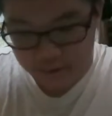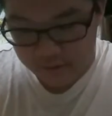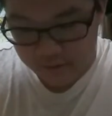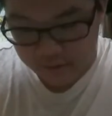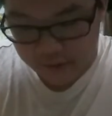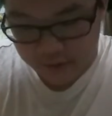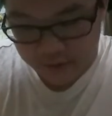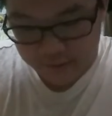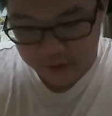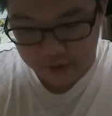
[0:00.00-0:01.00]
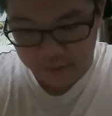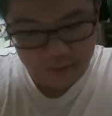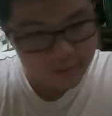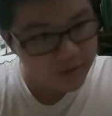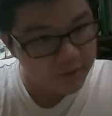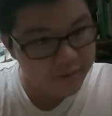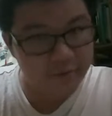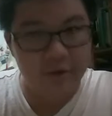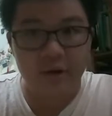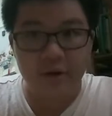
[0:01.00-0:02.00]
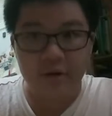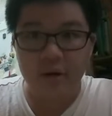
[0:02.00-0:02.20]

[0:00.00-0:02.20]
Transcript: Wait a minute, what am I looking for here?